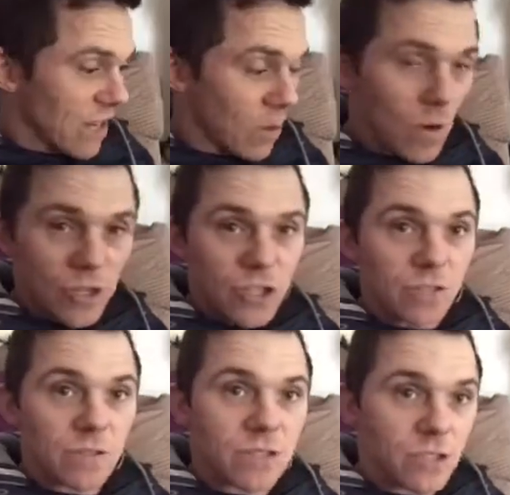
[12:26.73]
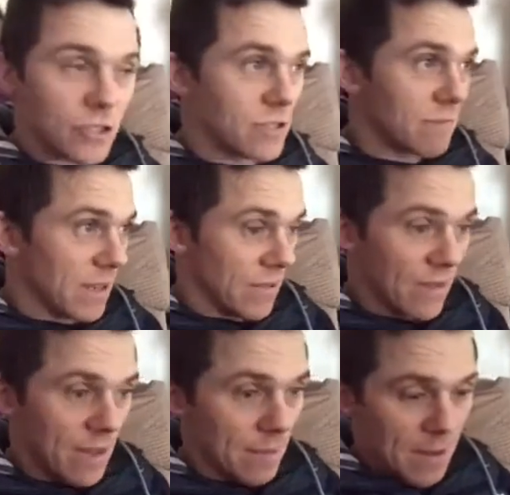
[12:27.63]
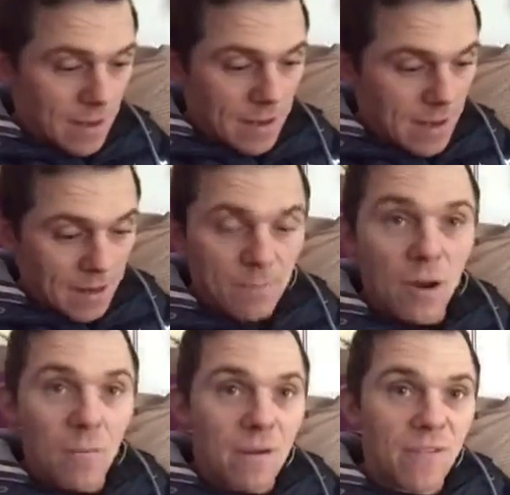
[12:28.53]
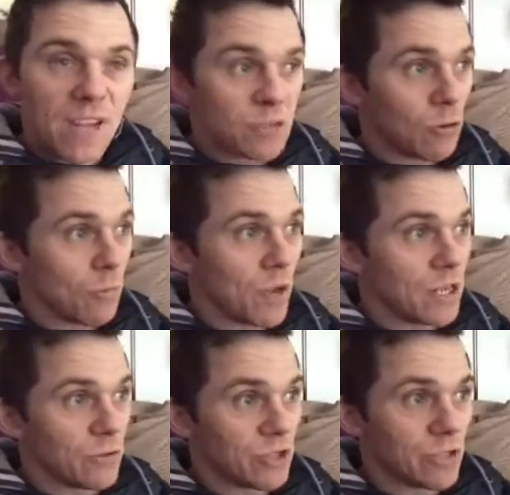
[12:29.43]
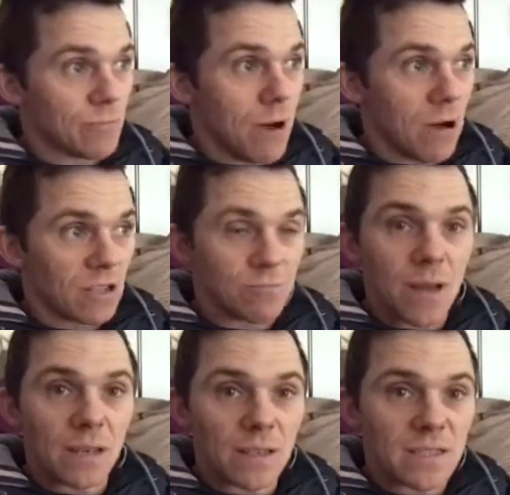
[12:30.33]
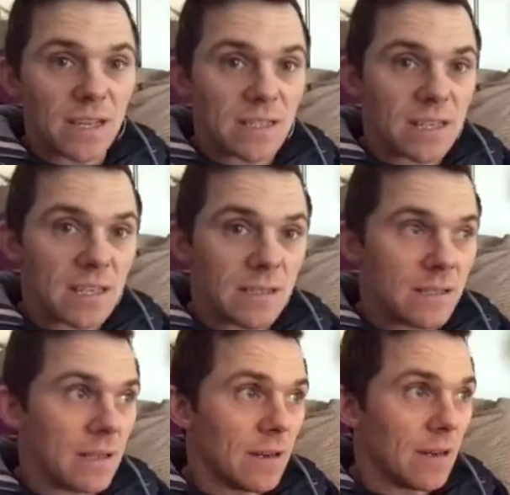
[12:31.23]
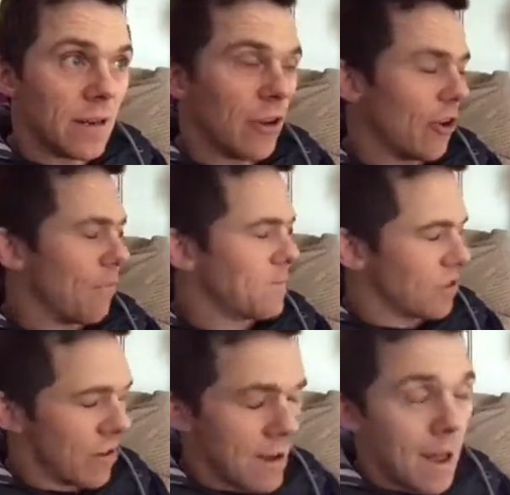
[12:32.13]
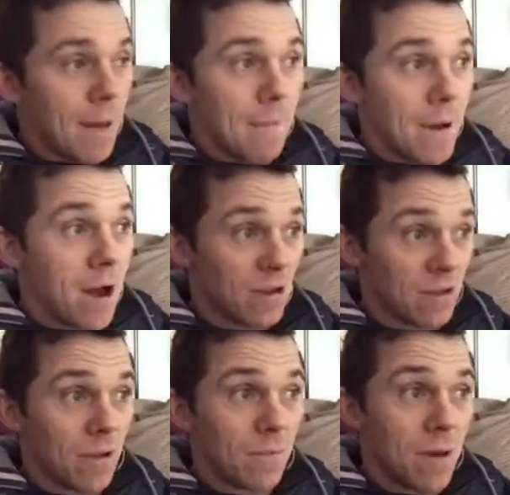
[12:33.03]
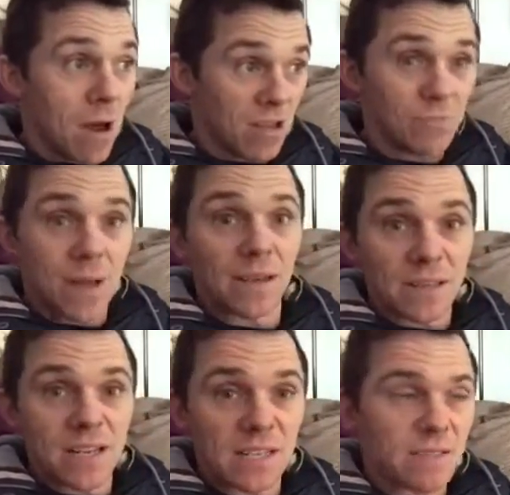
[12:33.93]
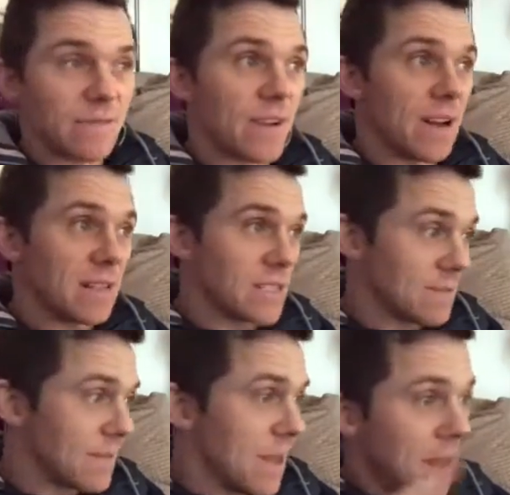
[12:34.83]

any questions. Just either add me on my Facebook page, which is Mark's Metal Detecting. Oh no, sorry, Mark's Metal Detecting Finds,